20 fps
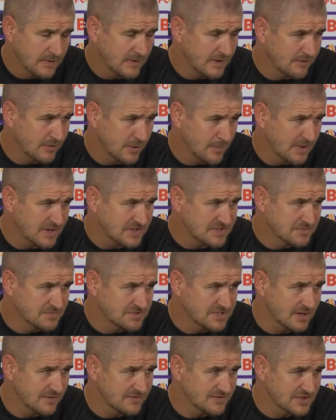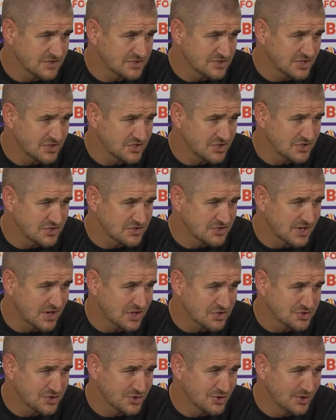if I make some tough decisions, then
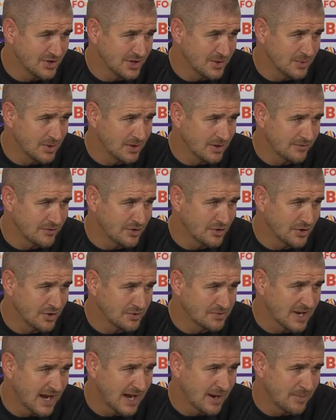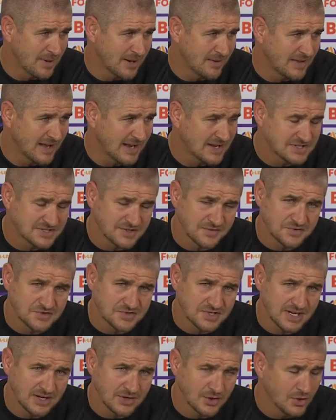I certainly will. I've got no doubt about that, as you've
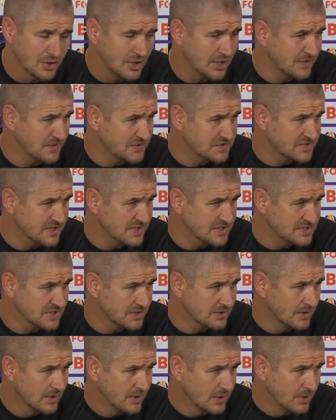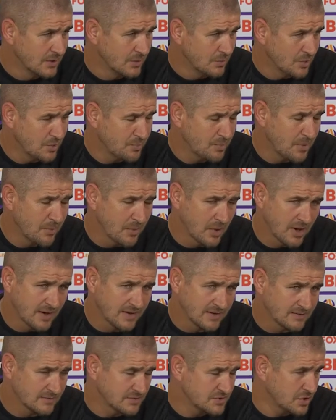seen early in the season with people
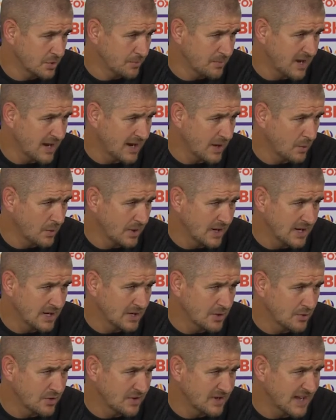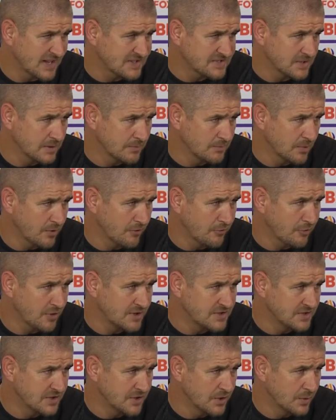like Tommy Aquilina and Natta. I'm not
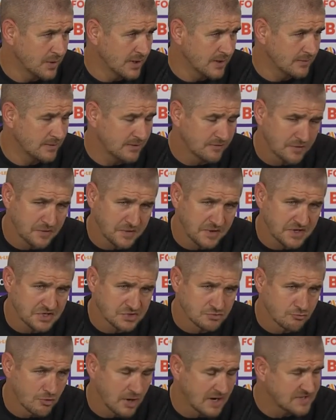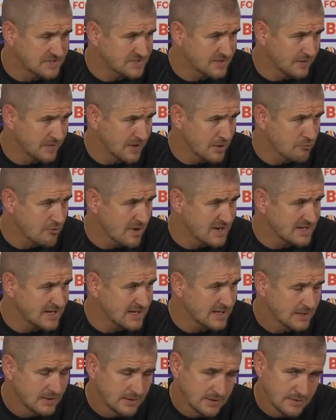afraid to do it. If I think it's right and they're
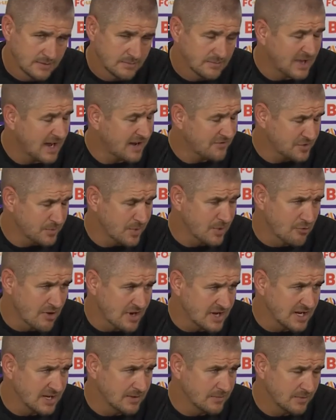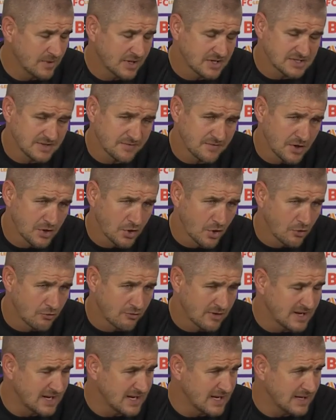ready, they have to be ready, because if they're not
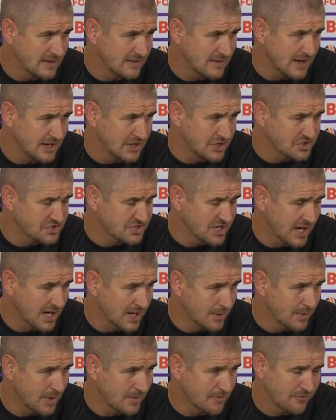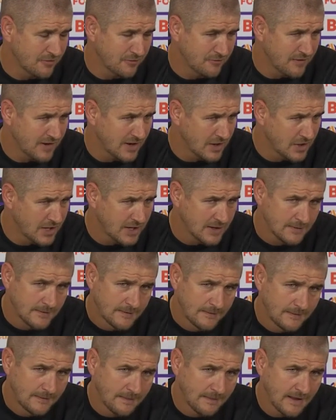ready, then you're setting them up for failure.
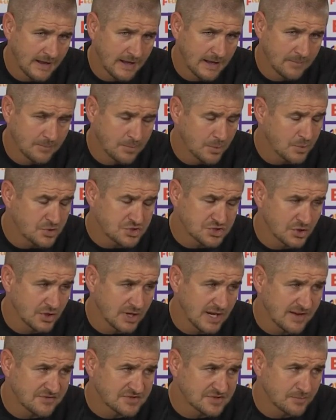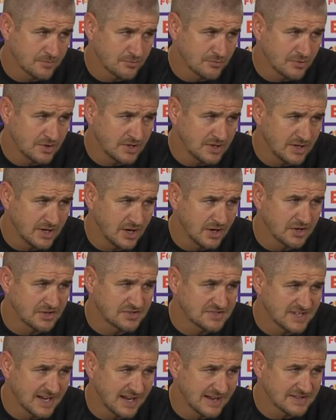But we certainly have some young,
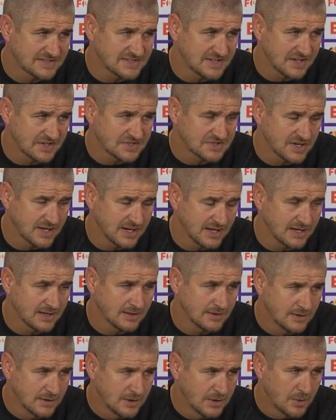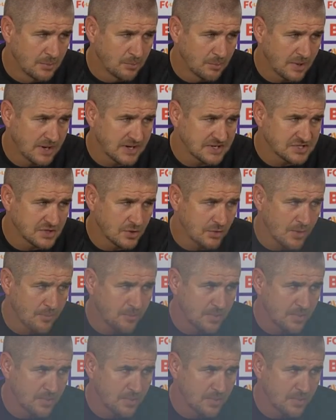talented, exciting players in our